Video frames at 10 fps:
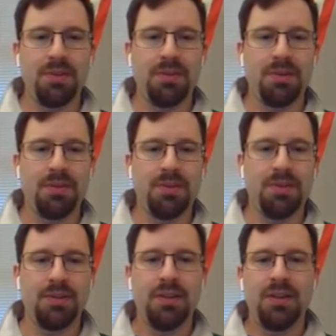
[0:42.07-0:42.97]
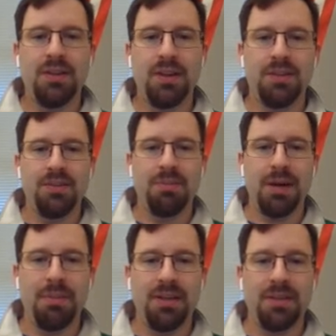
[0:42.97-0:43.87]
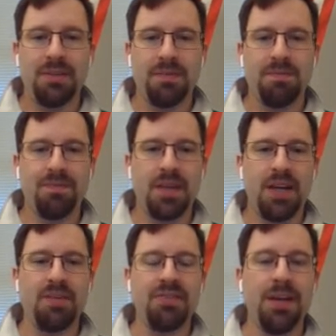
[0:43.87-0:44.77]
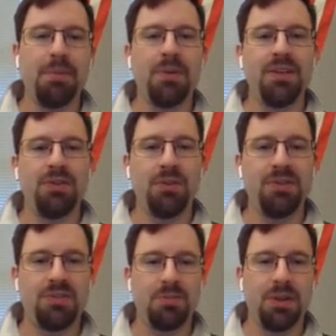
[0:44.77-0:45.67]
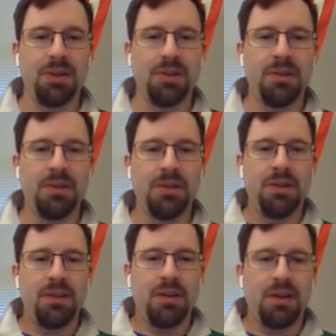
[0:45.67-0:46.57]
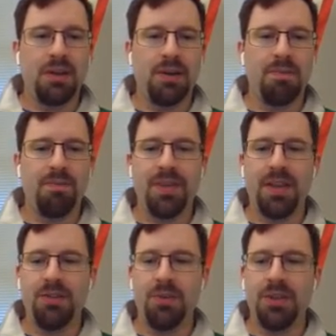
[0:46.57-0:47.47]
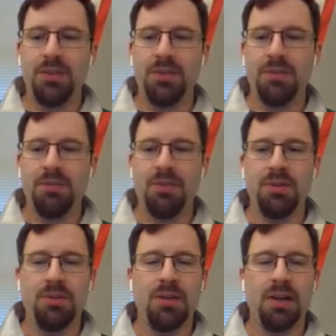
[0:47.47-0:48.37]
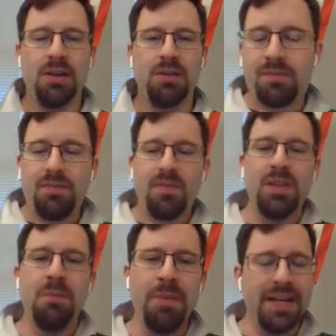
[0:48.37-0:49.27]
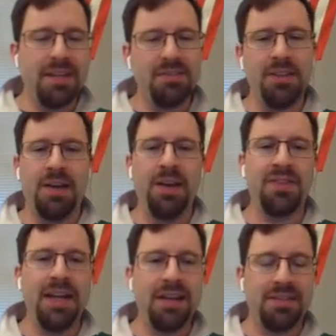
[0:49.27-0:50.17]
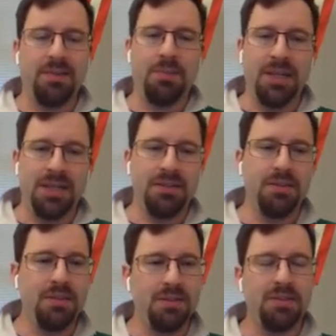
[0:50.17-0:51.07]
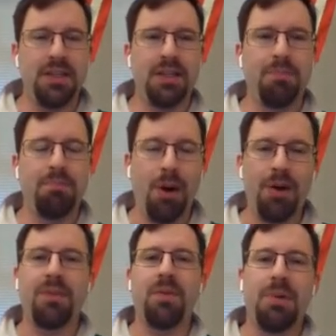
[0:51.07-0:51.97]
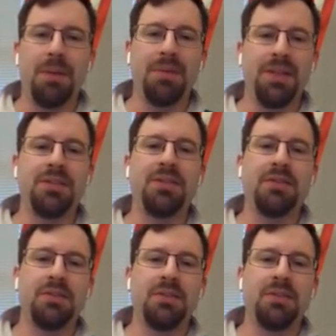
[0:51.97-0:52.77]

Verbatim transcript: and this is the population. Okay, sample is always smaller. Um, it's what you do to uh, make it so you don't have to ask everybody. You can just take a part of the population